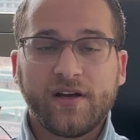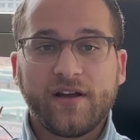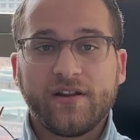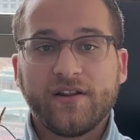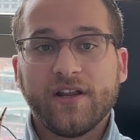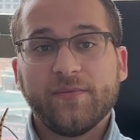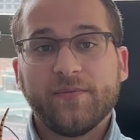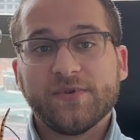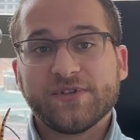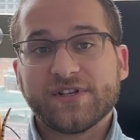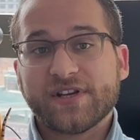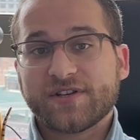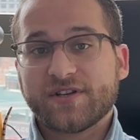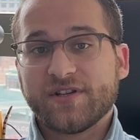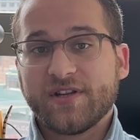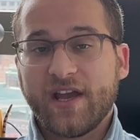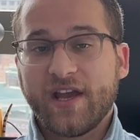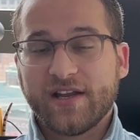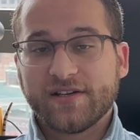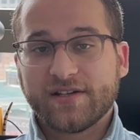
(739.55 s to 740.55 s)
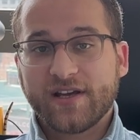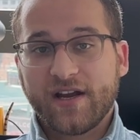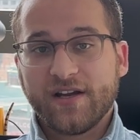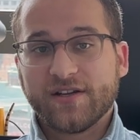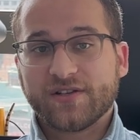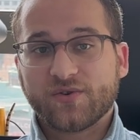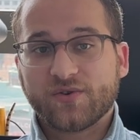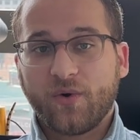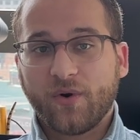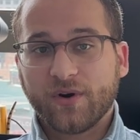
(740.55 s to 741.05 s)
they position the
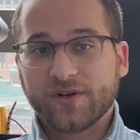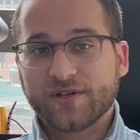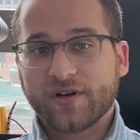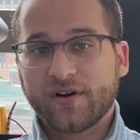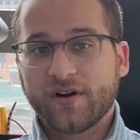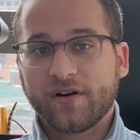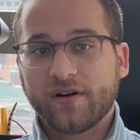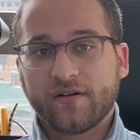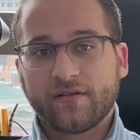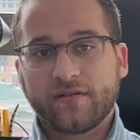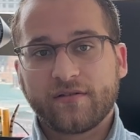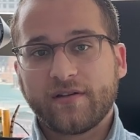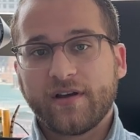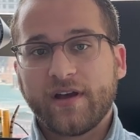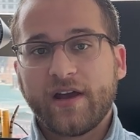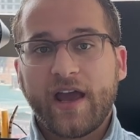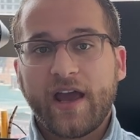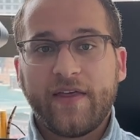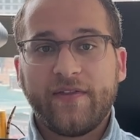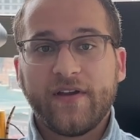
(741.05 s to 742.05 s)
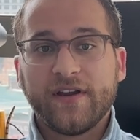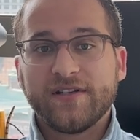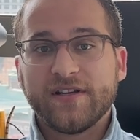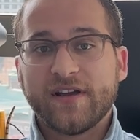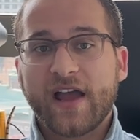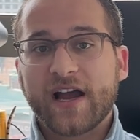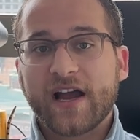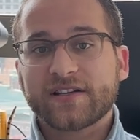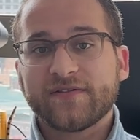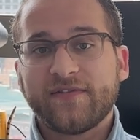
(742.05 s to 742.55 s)
antennas towards Earth, and they
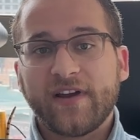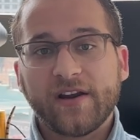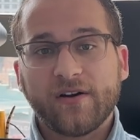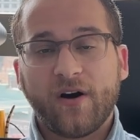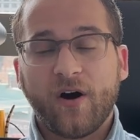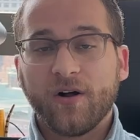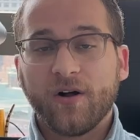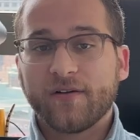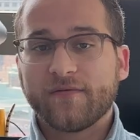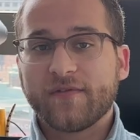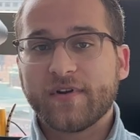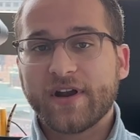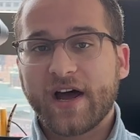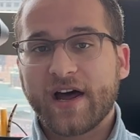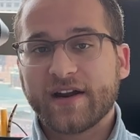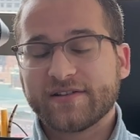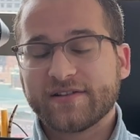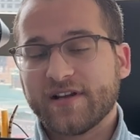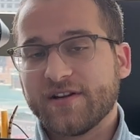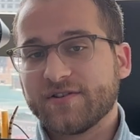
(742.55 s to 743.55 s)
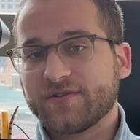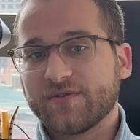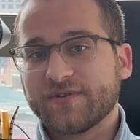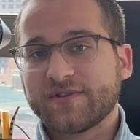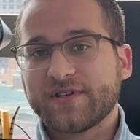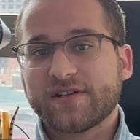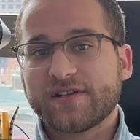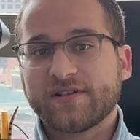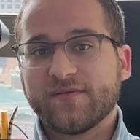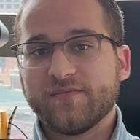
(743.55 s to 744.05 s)
deactivate all of the non-essential
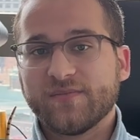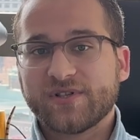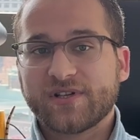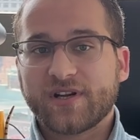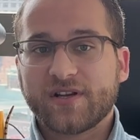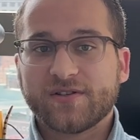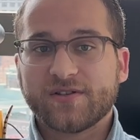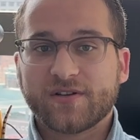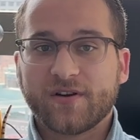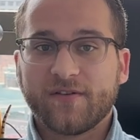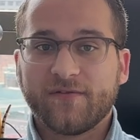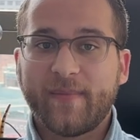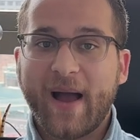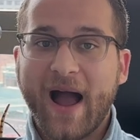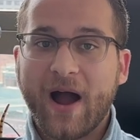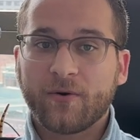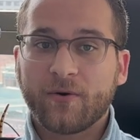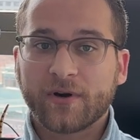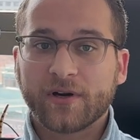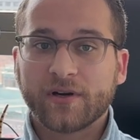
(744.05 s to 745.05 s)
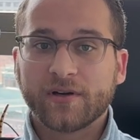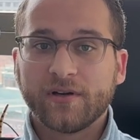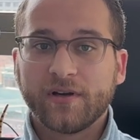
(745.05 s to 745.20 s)
systems to conserve power.